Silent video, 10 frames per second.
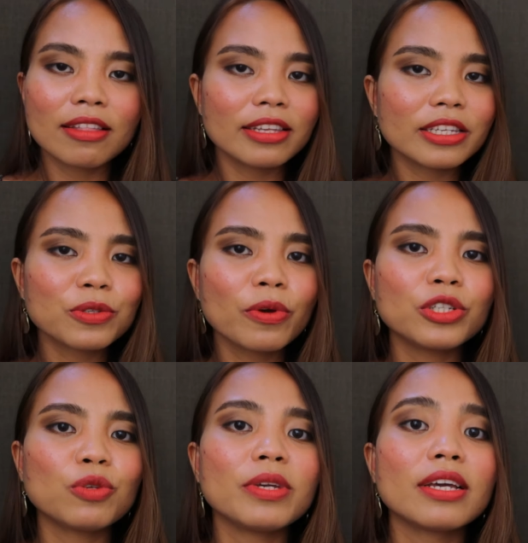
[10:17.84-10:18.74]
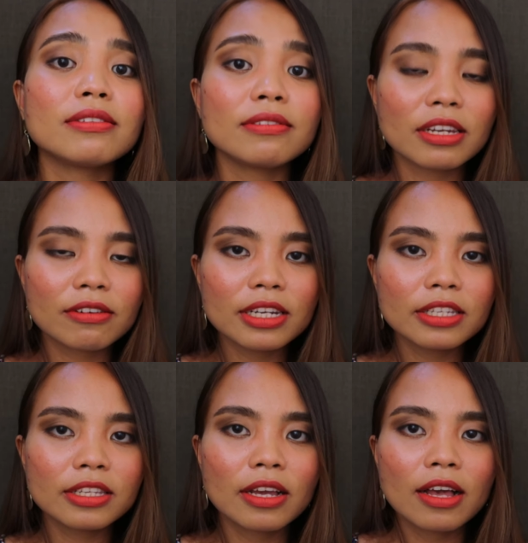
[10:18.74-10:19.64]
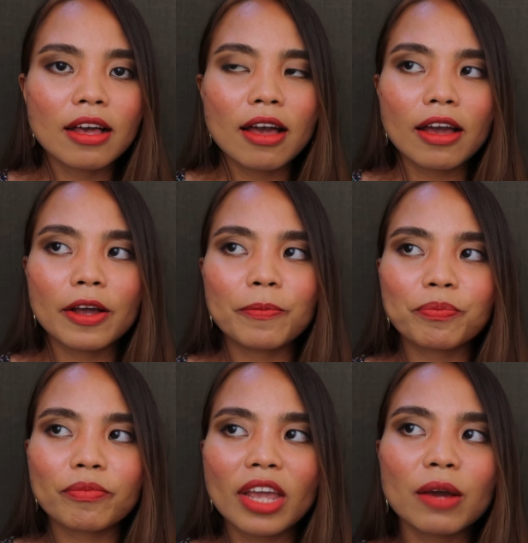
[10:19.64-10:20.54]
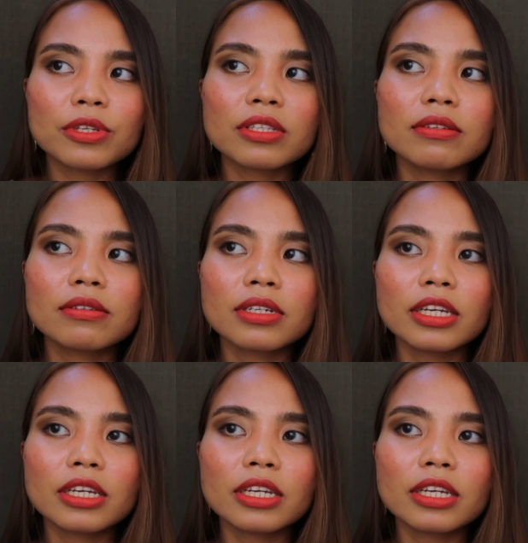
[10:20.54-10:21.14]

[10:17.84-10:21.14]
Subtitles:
This is going to be a series. I was